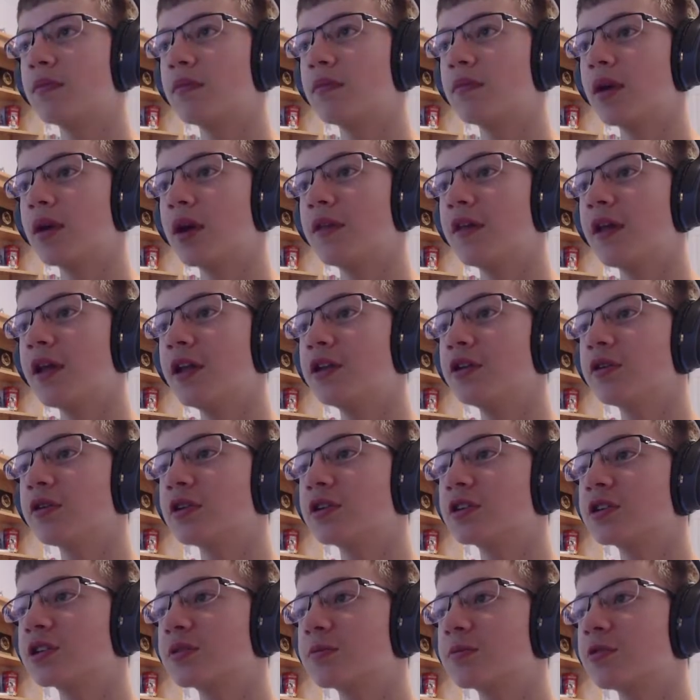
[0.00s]
And then you can
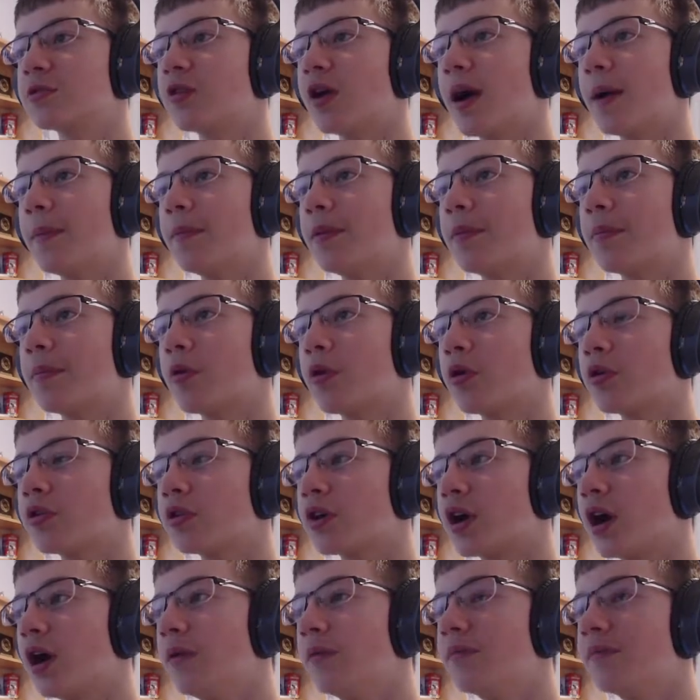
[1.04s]
just grab the portal
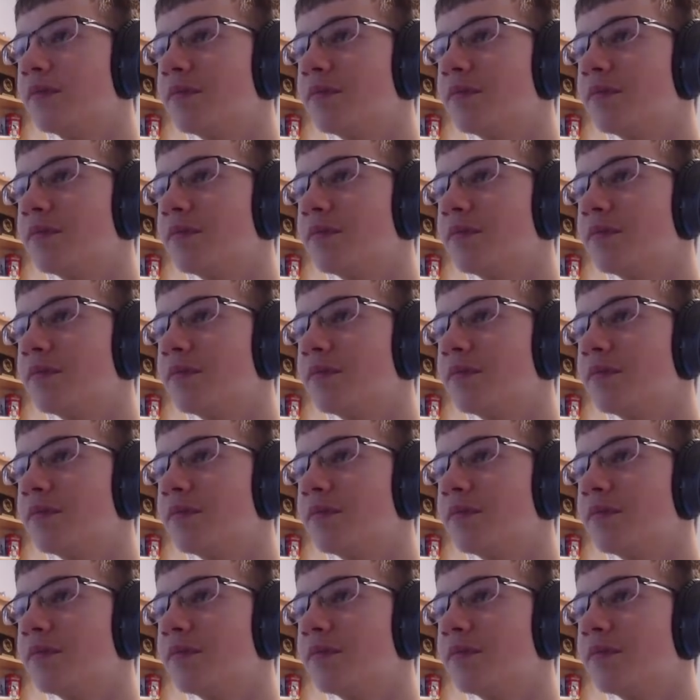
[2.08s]
gun.